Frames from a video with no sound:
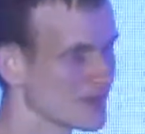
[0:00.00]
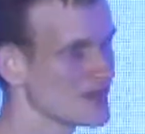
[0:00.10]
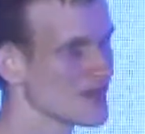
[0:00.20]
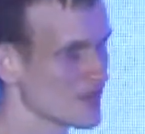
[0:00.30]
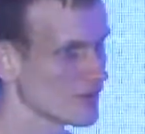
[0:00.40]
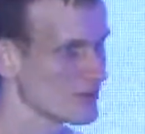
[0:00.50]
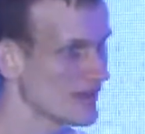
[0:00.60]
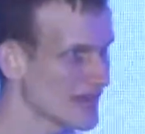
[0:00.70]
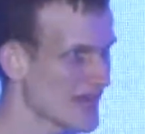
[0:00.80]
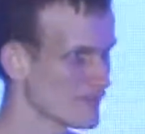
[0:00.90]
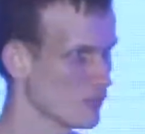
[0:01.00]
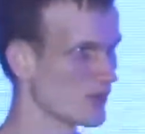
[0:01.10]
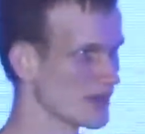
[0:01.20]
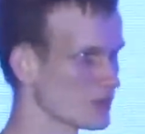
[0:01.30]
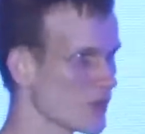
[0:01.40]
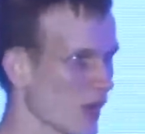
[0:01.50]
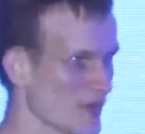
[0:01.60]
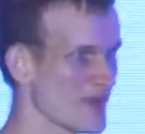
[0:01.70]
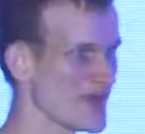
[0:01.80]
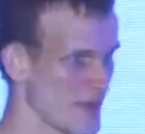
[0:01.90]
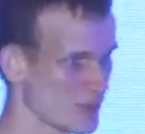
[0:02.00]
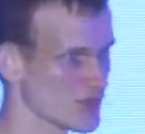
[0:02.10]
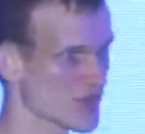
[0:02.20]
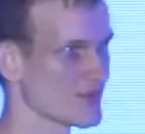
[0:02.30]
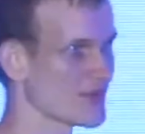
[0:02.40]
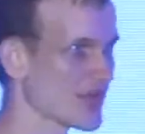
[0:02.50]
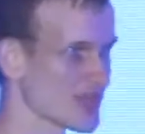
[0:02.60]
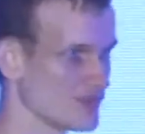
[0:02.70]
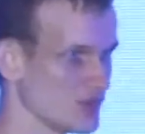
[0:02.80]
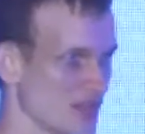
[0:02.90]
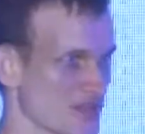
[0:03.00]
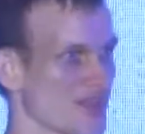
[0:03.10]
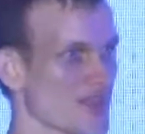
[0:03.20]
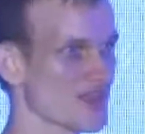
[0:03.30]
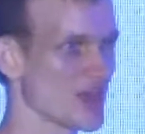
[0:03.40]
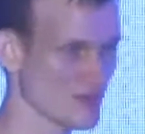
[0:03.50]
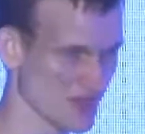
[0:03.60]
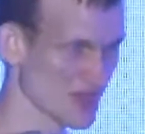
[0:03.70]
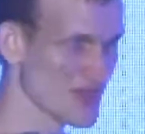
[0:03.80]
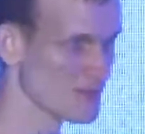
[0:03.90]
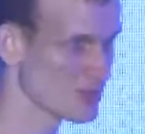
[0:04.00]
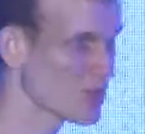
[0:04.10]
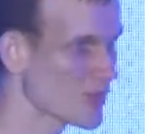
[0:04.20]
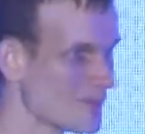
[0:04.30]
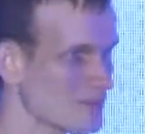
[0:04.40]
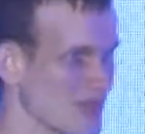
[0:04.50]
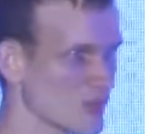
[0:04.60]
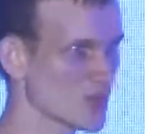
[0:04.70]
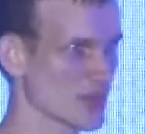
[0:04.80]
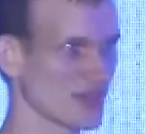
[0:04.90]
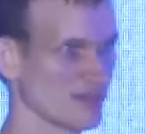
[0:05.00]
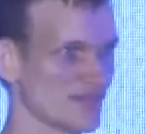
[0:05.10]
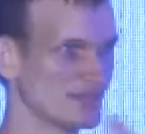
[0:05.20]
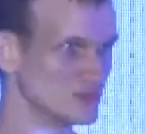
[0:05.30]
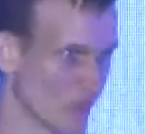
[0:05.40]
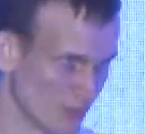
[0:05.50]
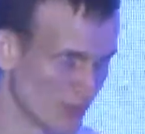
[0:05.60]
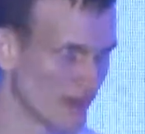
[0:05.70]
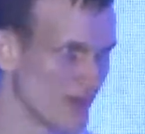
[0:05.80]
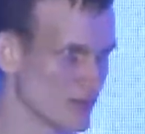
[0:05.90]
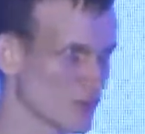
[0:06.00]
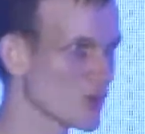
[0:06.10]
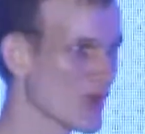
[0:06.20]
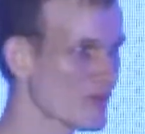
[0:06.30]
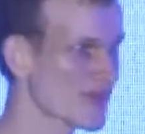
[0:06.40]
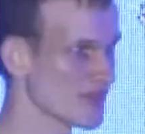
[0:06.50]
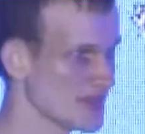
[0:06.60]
So you might have like program A, which just like does a few things and then stops. Program B, which is an infinite loop. Program C,